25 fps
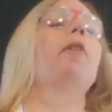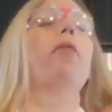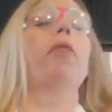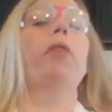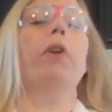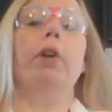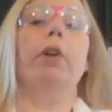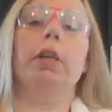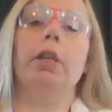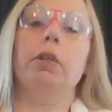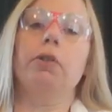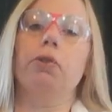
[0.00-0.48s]

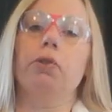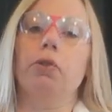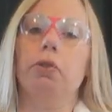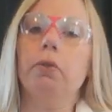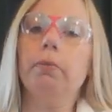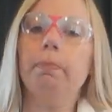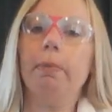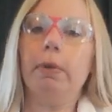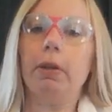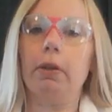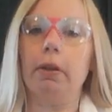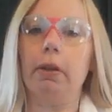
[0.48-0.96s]

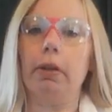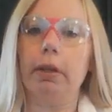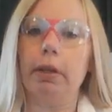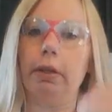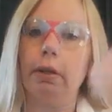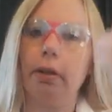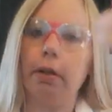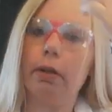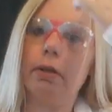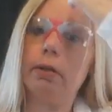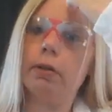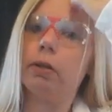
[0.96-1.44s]
32
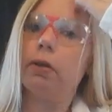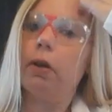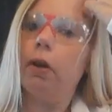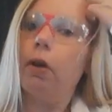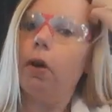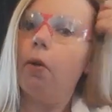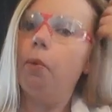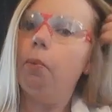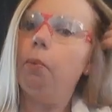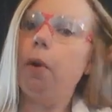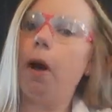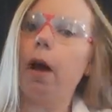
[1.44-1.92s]
milliliters
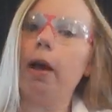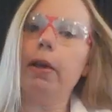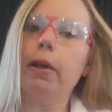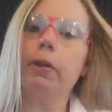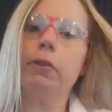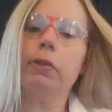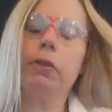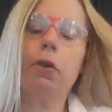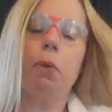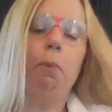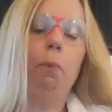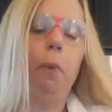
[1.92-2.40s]

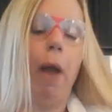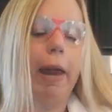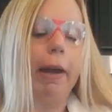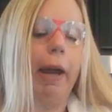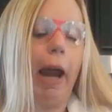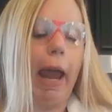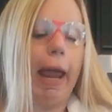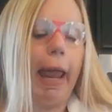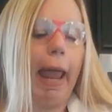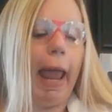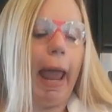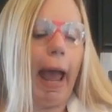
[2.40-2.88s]
was when
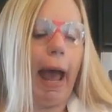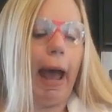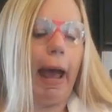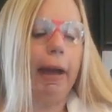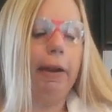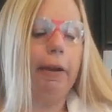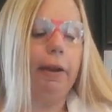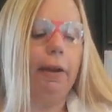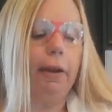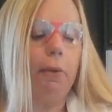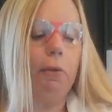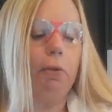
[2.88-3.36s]
I
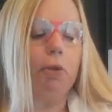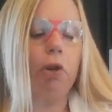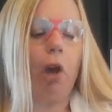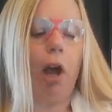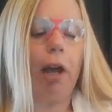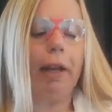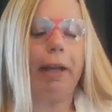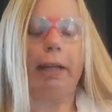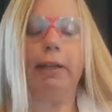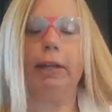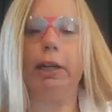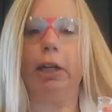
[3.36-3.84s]
had
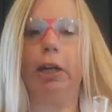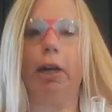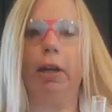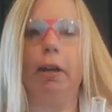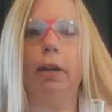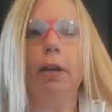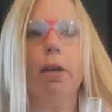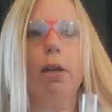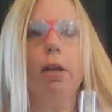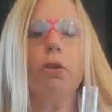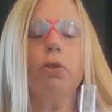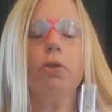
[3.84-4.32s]
chalk in here.